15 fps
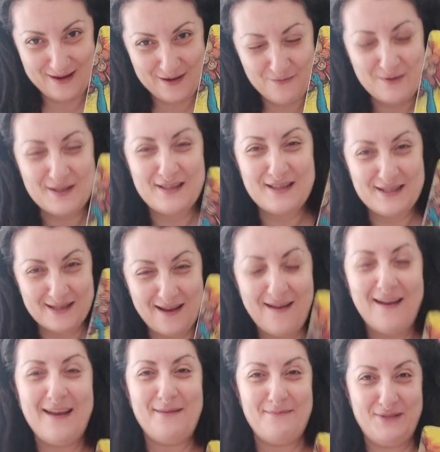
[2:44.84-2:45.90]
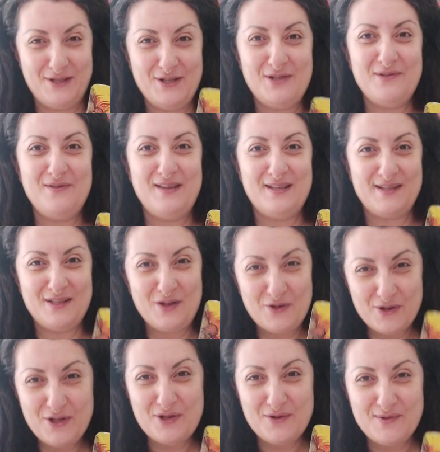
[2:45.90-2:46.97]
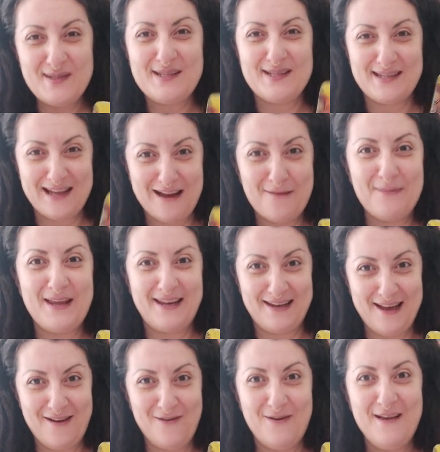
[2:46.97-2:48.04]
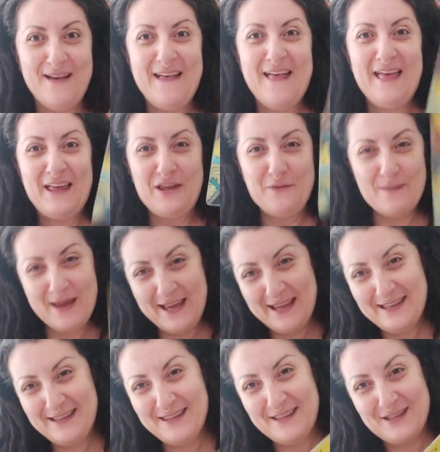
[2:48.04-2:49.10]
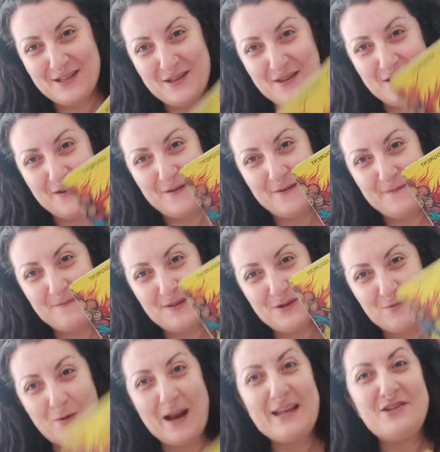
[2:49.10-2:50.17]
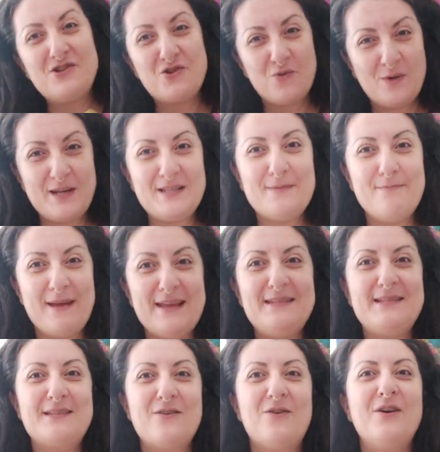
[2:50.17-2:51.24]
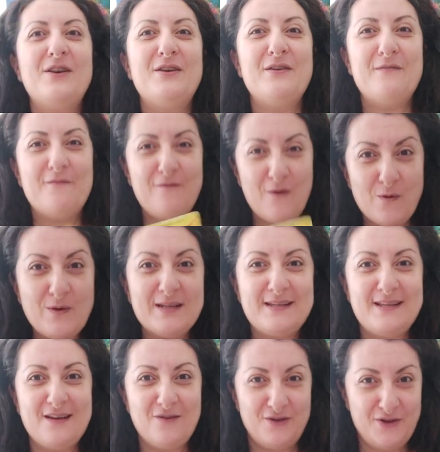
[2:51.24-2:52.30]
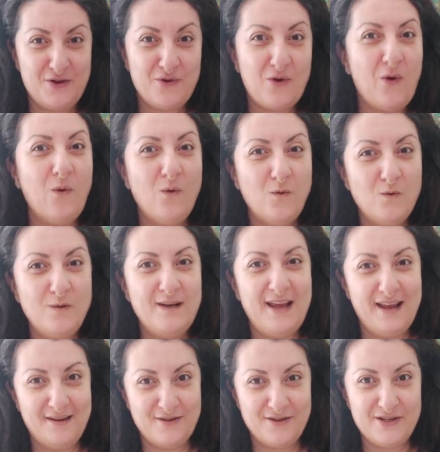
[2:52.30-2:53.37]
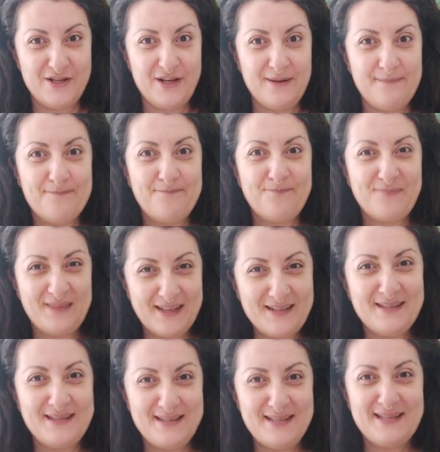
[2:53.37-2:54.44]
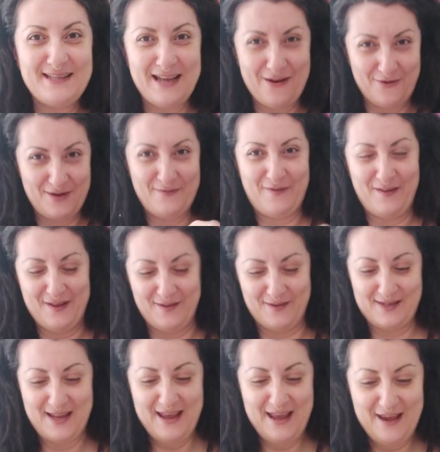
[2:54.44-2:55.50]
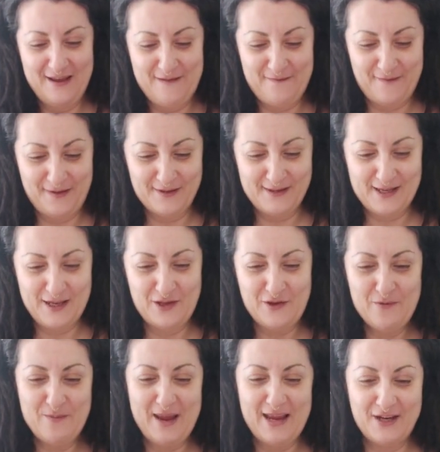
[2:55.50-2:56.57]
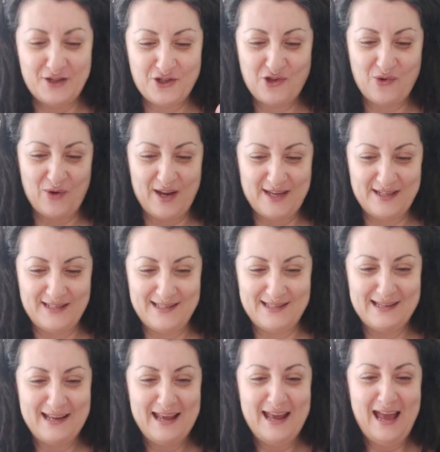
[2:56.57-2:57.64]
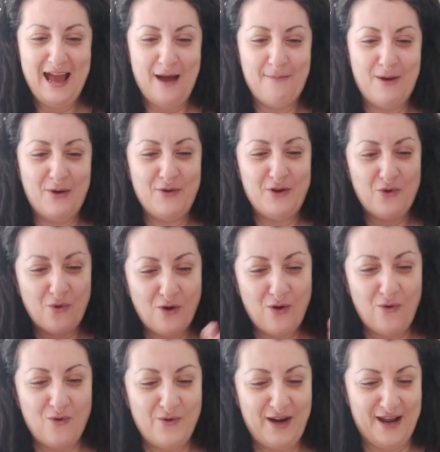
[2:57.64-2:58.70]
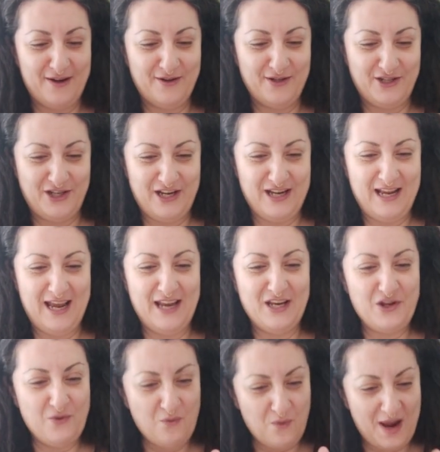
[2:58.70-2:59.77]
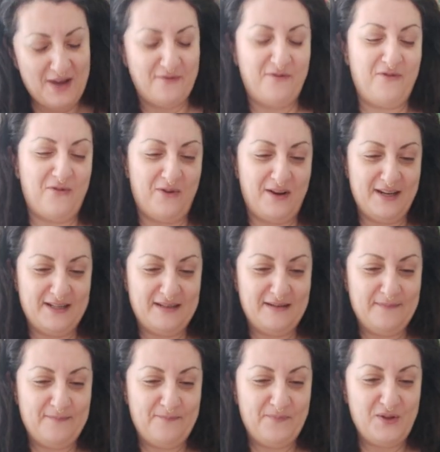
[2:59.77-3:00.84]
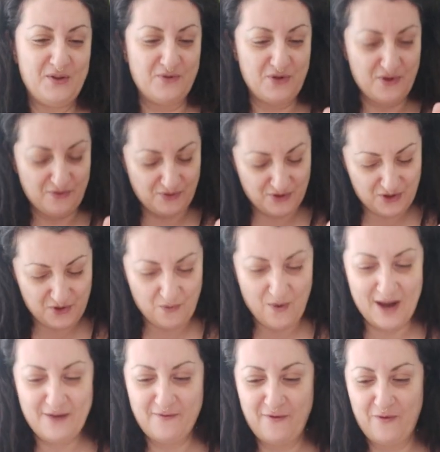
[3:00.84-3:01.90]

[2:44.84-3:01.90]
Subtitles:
It was the time to do this. Good news is coming now. You made the right choice based on focusing on your own energy. This is how it feels. It feels like you made a choice about your own energy and you went for it. You went